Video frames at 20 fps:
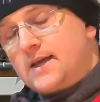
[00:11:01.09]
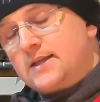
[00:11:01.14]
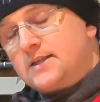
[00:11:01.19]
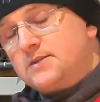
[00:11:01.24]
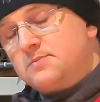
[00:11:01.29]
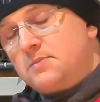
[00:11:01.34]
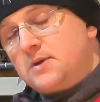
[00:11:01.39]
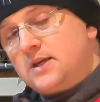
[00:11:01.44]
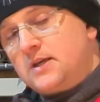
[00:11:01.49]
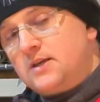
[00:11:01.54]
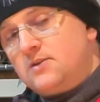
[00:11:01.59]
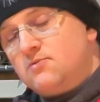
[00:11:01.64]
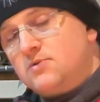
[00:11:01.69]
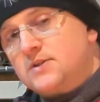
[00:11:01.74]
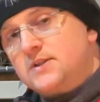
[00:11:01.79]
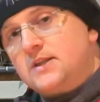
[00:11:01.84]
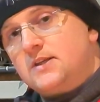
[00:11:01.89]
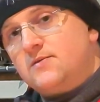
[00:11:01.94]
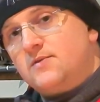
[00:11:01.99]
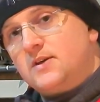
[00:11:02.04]
SB
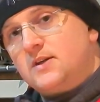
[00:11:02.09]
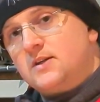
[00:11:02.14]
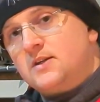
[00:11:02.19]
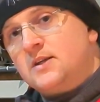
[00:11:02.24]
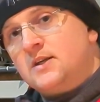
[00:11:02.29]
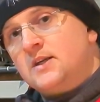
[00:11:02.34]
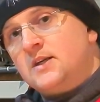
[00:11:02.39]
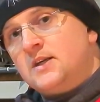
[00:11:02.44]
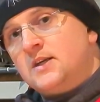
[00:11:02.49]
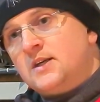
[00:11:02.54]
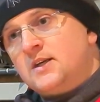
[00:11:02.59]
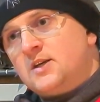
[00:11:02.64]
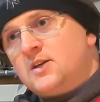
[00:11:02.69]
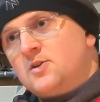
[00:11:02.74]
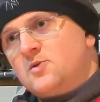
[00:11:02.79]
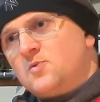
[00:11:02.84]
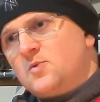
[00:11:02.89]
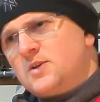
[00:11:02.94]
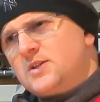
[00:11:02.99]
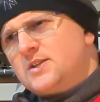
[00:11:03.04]
receiver,
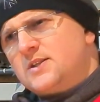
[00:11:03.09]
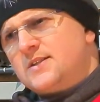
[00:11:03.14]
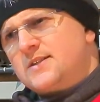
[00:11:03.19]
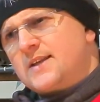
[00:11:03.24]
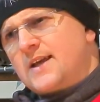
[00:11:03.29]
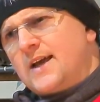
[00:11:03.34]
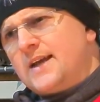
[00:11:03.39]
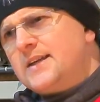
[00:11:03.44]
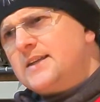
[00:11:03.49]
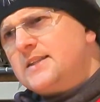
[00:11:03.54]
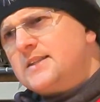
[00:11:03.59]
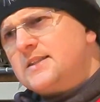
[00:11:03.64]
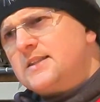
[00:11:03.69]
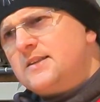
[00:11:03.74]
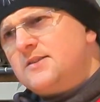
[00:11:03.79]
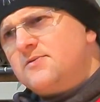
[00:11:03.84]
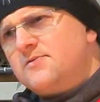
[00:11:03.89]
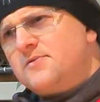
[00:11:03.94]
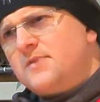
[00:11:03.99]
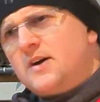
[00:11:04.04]
which is
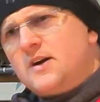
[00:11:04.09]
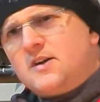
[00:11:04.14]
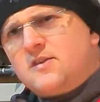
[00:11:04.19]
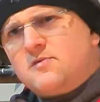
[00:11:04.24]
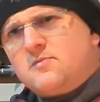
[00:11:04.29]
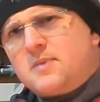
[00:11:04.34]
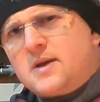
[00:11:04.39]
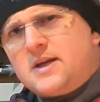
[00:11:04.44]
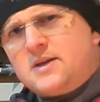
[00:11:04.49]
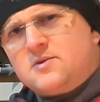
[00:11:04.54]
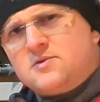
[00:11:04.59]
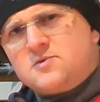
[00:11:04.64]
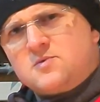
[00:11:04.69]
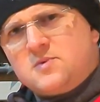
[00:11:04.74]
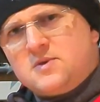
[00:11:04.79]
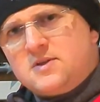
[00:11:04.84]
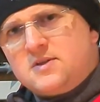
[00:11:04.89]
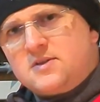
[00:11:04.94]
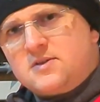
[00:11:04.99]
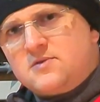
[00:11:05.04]
£85
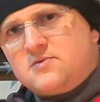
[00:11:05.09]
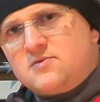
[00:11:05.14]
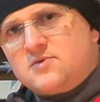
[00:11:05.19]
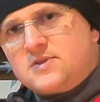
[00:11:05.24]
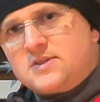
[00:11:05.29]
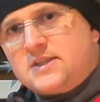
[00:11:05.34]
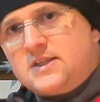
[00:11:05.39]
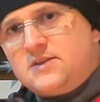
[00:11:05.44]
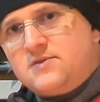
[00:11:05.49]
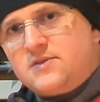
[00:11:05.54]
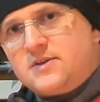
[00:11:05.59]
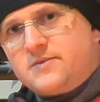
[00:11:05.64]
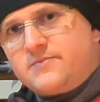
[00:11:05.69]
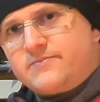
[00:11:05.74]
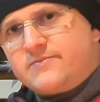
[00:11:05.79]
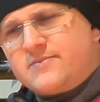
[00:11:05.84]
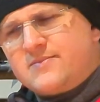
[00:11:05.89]
worth of receiver.